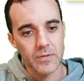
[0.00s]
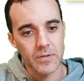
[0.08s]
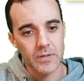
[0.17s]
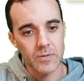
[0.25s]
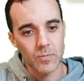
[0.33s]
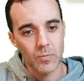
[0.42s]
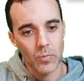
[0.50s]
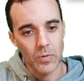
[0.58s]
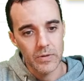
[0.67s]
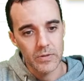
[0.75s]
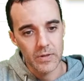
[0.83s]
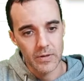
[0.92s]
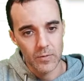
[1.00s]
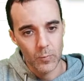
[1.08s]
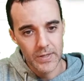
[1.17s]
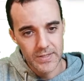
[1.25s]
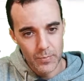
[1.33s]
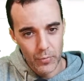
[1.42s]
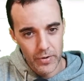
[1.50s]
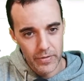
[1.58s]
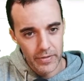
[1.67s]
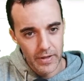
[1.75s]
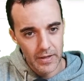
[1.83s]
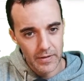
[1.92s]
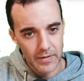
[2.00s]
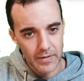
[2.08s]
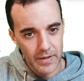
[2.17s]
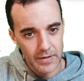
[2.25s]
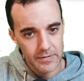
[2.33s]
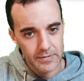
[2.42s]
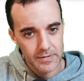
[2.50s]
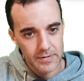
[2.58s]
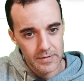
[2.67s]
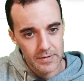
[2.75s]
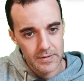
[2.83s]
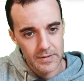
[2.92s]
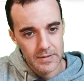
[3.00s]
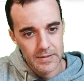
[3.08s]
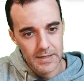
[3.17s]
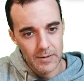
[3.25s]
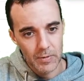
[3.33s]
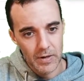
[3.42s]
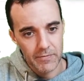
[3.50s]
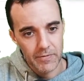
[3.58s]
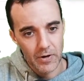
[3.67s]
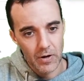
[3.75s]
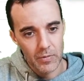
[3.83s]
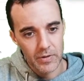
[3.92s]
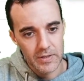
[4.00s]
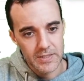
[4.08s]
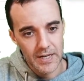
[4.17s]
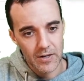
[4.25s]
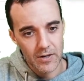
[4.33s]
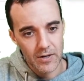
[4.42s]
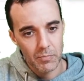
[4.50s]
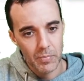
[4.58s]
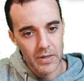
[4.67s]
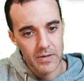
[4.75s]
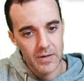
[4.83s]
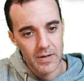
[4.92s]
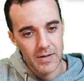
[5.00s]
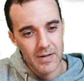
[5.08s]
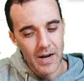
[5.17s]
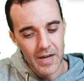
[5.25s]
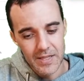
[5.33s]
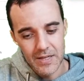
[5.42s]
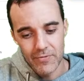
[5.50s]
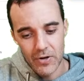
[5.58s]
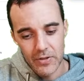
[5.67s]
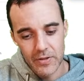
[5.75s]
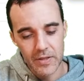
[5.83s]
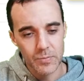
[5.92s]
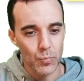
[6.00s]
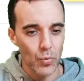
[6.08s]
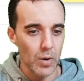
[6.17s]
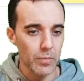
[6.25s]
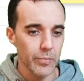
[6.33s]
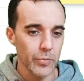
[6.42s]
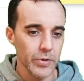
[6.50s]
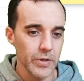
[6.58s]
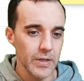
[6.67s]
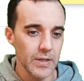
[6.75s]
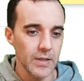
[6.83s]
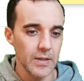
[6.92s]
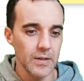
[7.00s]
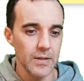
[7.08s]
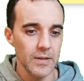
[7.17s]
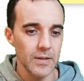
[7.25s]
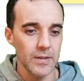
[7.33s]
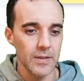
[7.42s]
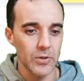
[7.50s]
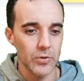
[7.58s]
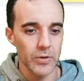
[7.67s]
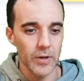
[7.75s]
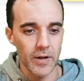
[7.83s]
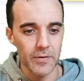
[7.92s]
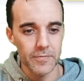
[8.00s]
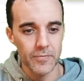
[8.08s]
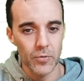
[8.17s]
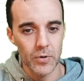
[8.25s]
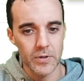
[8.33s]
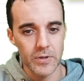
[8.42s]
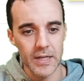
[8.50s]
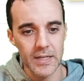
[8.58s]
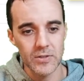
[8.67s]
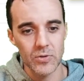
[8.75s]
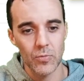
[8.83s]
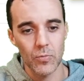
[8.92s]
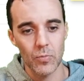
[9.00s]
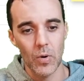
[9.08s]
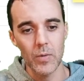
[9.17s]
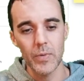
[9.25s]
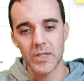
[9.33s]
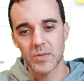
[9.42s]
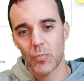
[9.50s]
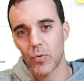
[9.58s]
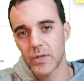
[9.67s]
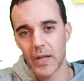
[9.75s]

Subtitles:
There's a Wheezy print thing that we could figure out with container, but I think frankly that's probably good enough for today. So what do we export?